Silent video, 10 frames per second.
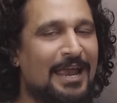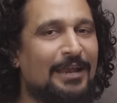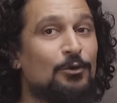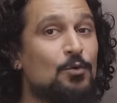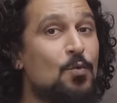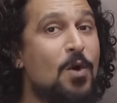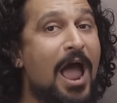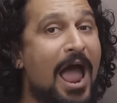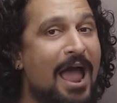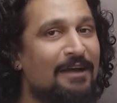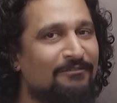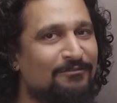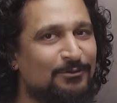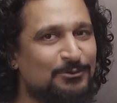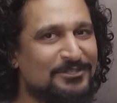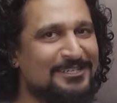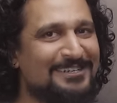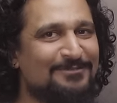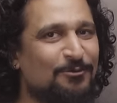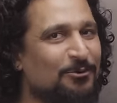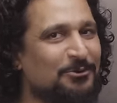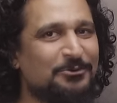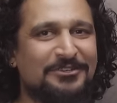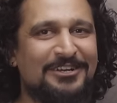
and you have to see what those